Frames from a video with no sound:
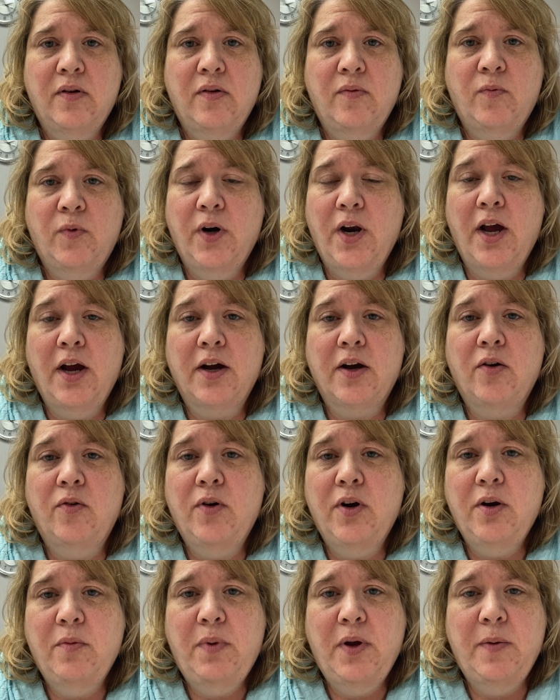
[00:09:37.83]
we're not
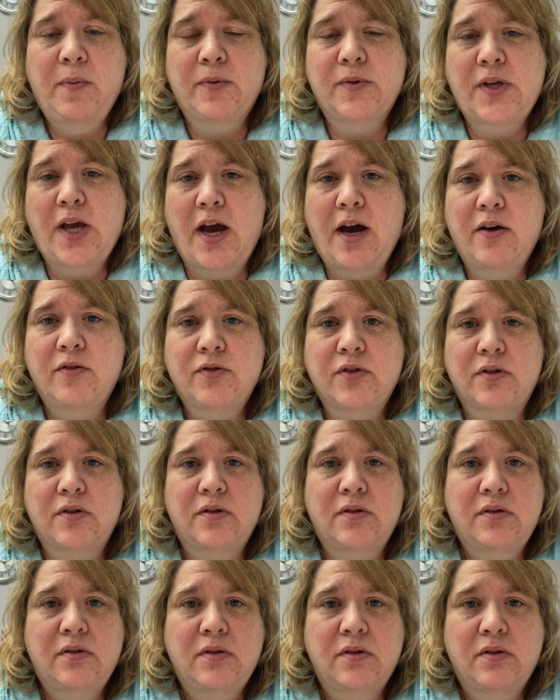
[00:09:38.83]
going to people's
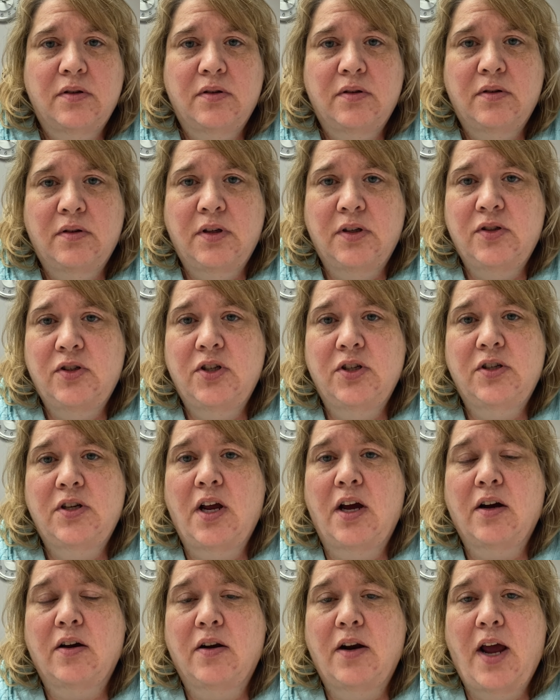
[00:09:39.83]
houses. It's just
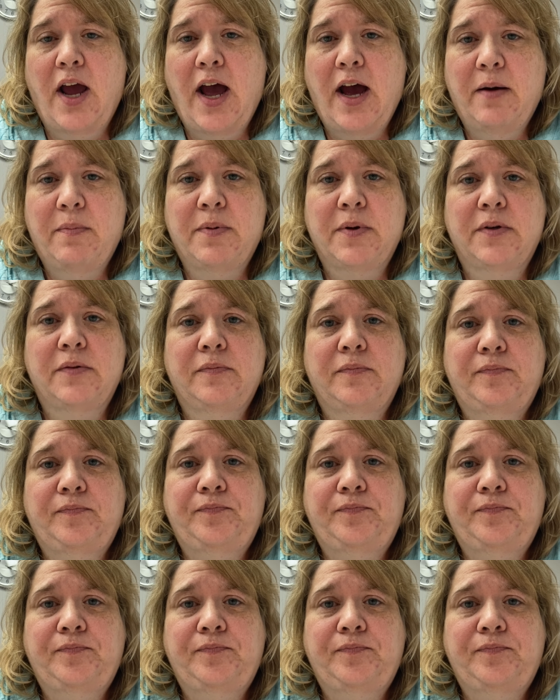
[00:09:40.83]
not going to happen.